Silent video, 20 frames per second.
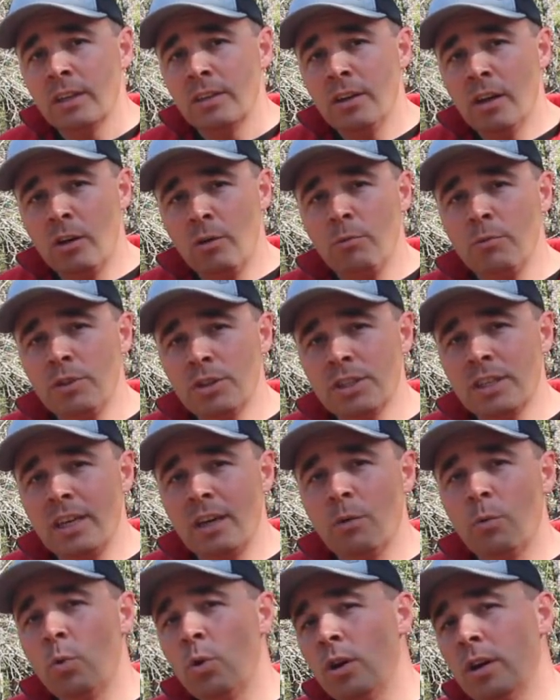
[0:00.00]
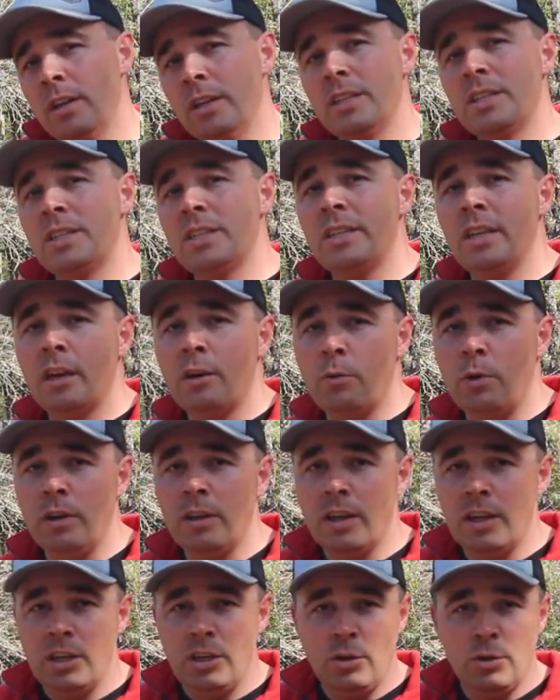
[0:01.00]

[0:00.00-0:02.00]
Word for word: don't just get one and stick with it.